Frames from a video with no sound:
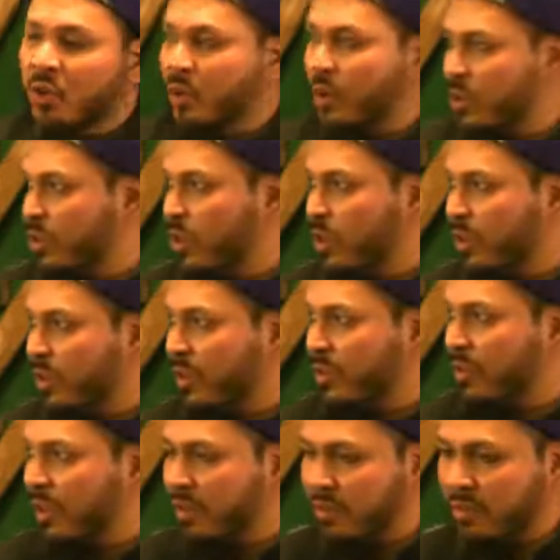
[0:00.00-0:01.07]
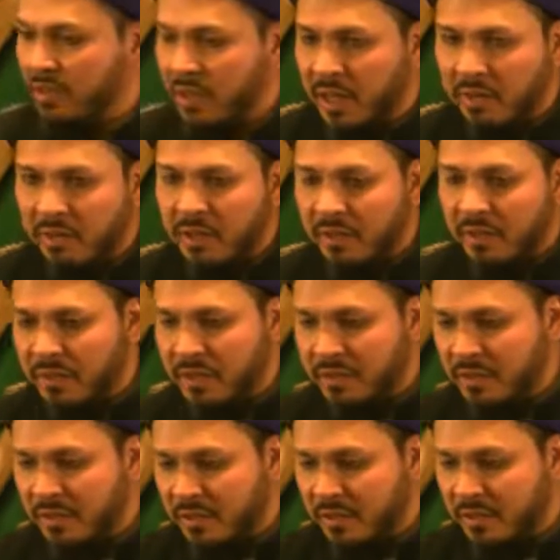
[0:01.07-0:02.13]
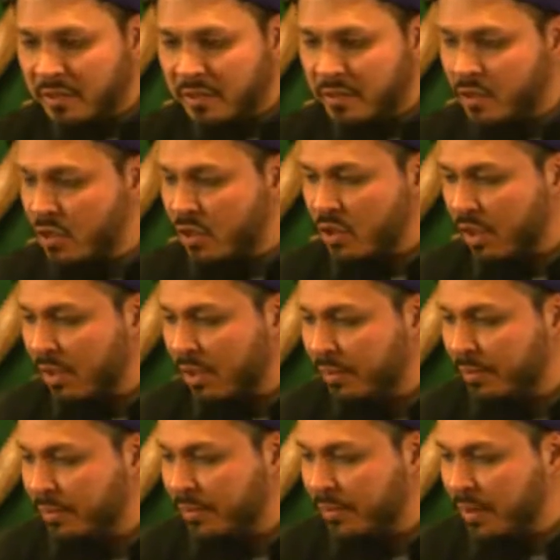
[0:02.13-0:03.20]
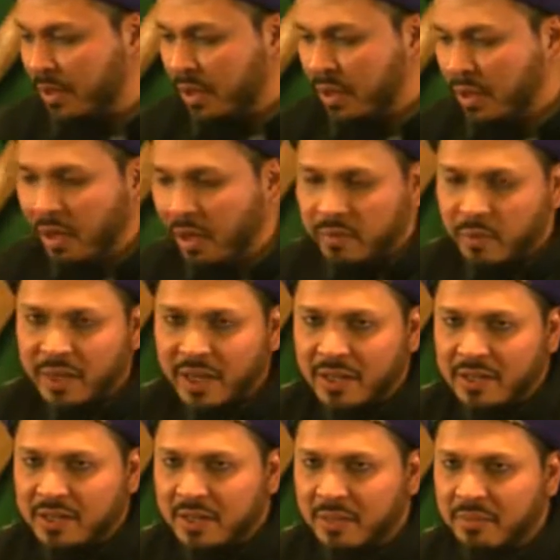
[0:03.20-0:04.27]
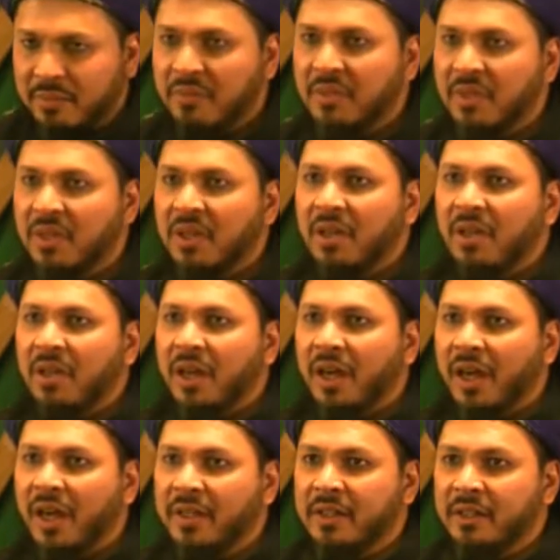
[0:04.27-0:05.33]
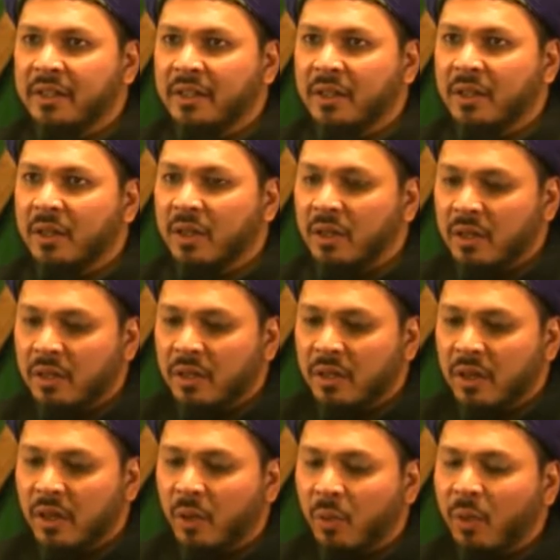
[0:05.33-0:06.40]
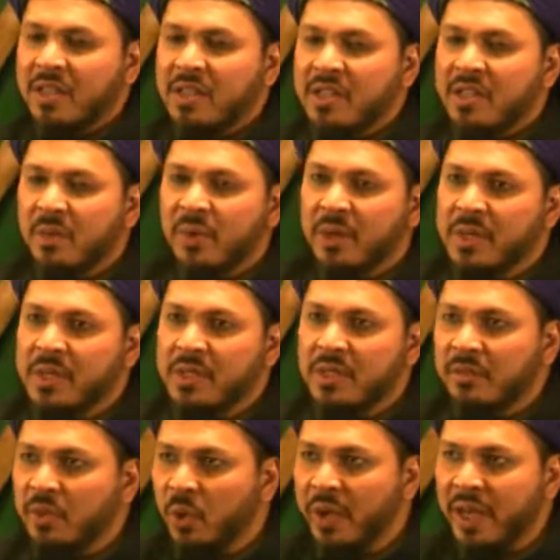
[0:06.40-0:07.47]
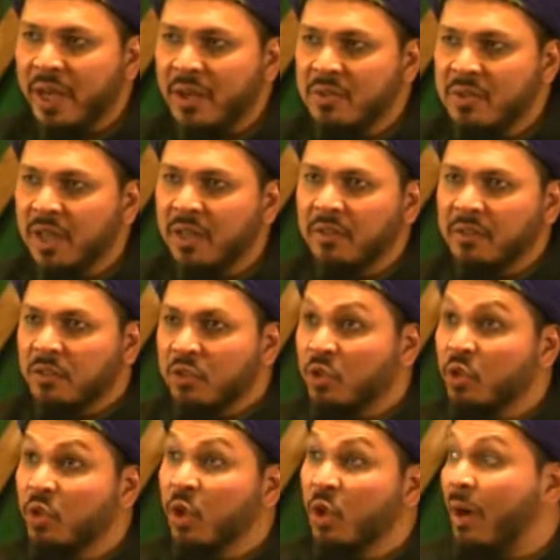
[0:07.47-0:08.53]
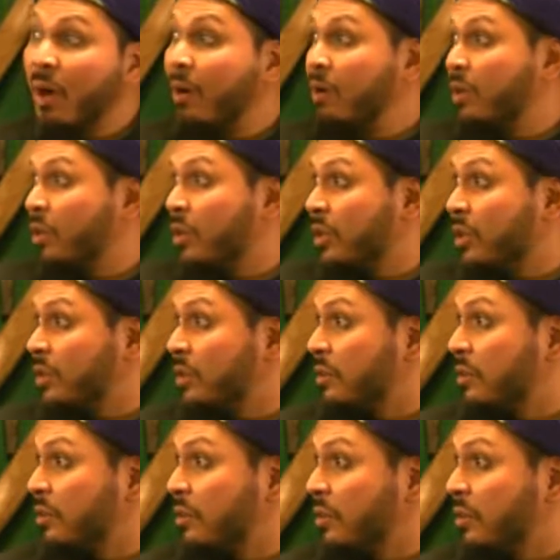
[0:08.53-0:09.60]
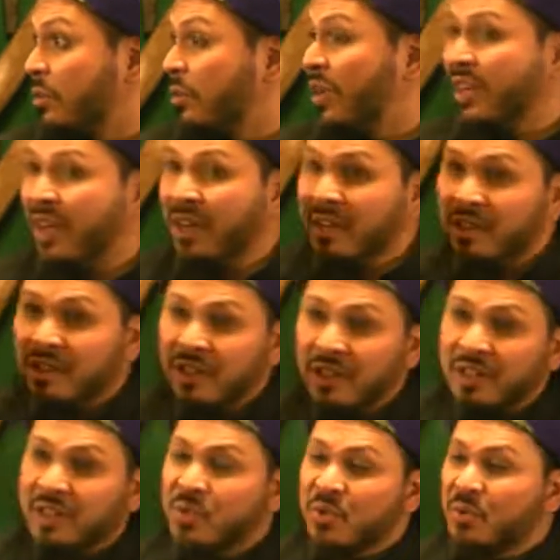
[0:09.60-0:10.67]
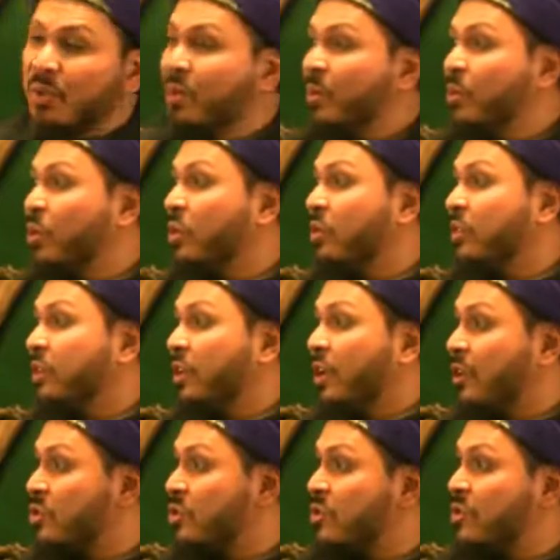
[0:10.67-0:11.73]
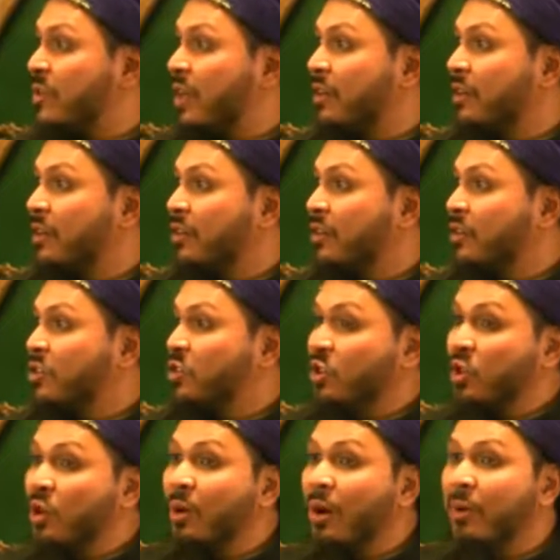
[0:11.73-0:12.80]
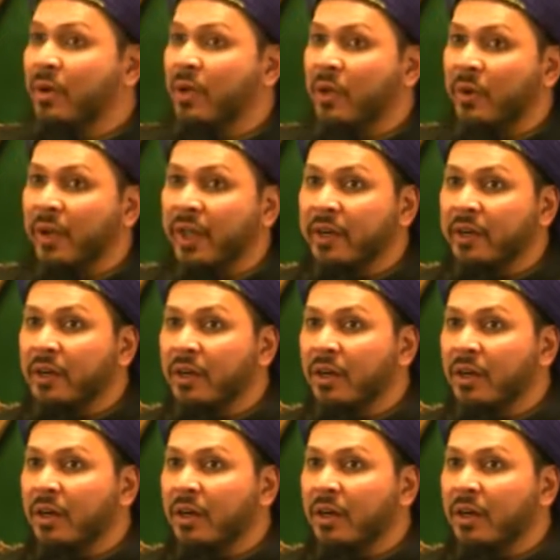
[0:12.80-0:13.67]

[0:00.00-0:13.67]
you're going to know yourself. Get rid of these diseases, inshallah. Everyone has them. And what is the purpose of knowing ourselves? To know our Lord. What higher knowledge, what more beautiful knowledge is that? To know our Creator.